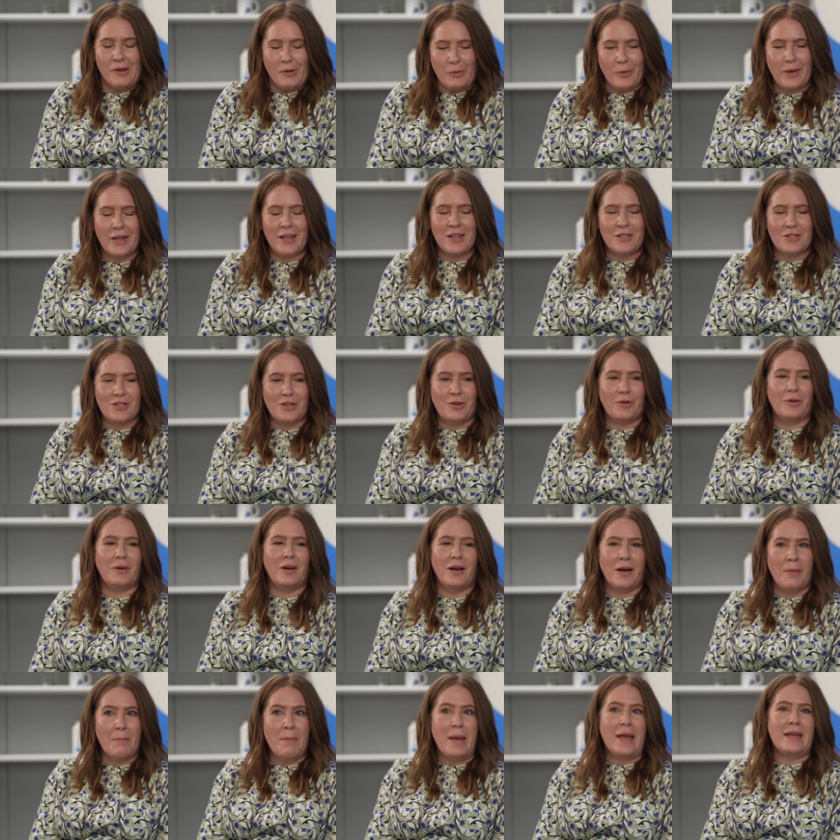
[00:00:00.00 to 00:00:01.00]
we can do
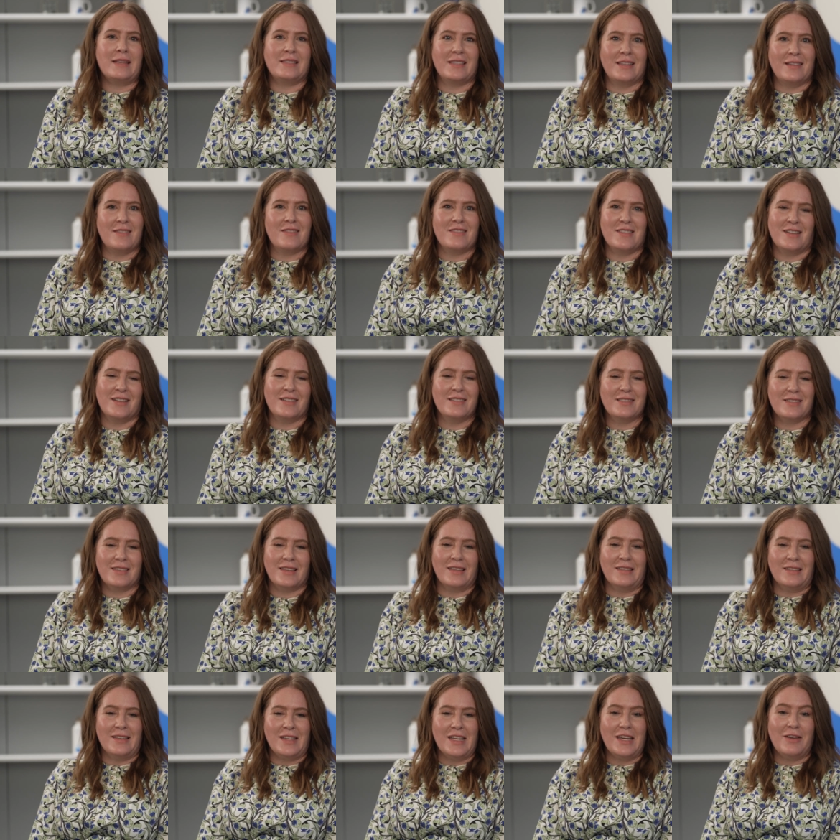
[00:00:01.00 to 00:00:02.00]
amazing things.
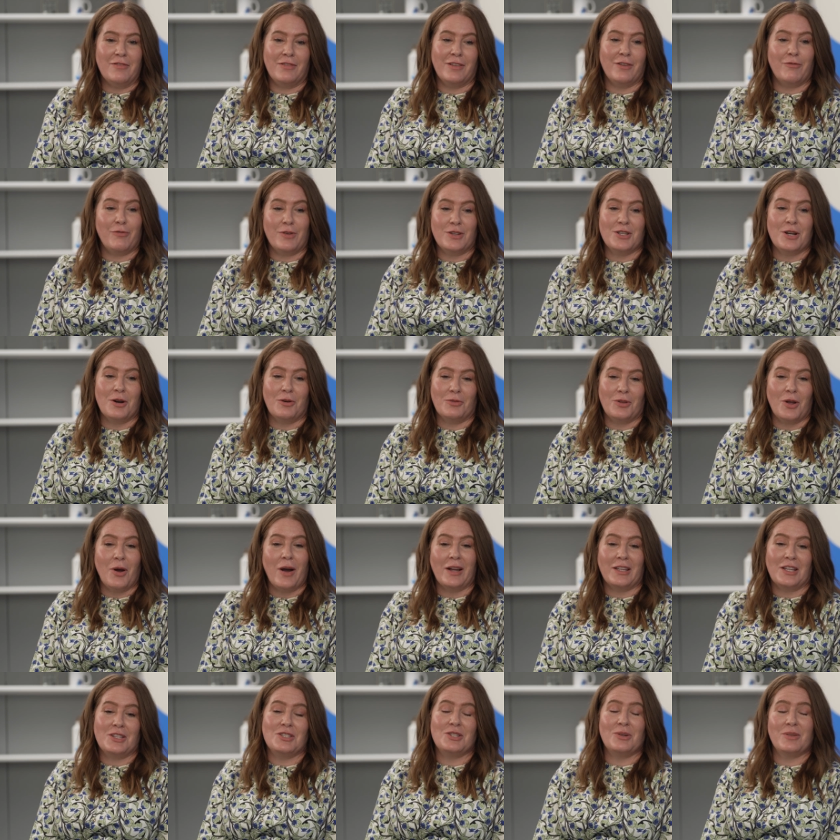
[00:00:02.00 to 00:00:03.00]
And even if we don't know
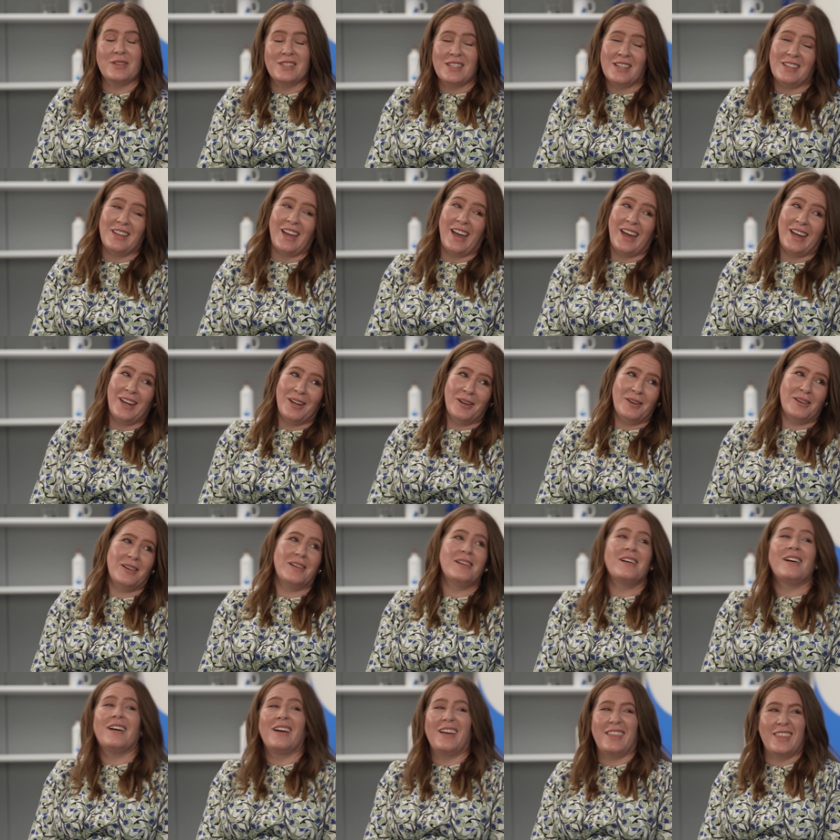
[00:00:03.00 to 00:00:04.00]
how to do it today,
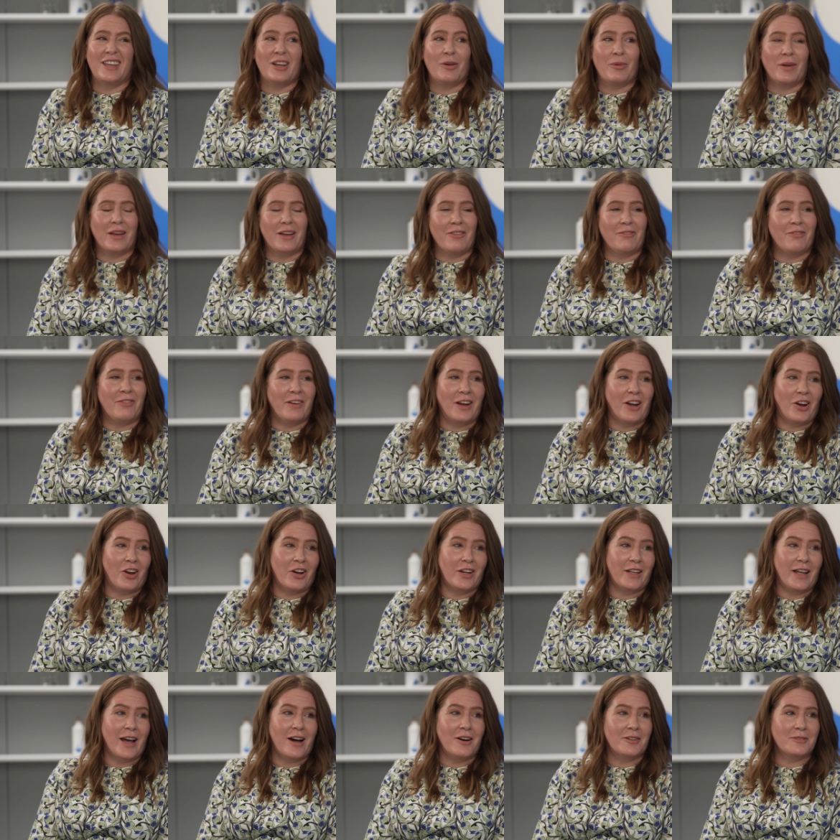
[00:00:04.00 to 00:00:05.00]
I think we can figure
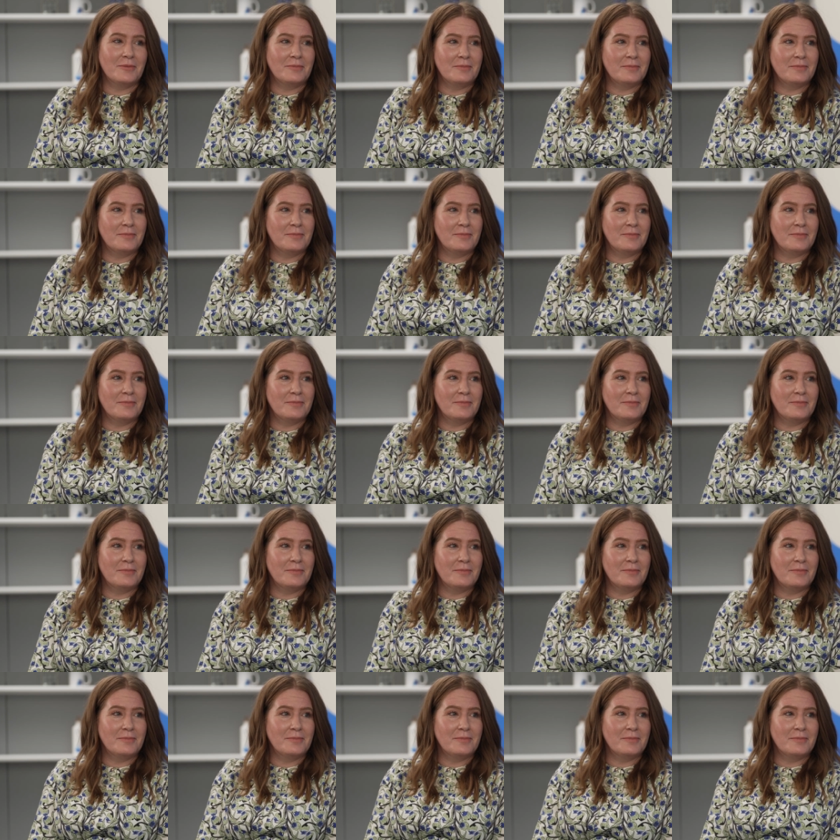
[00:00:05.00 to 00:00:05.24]
it out.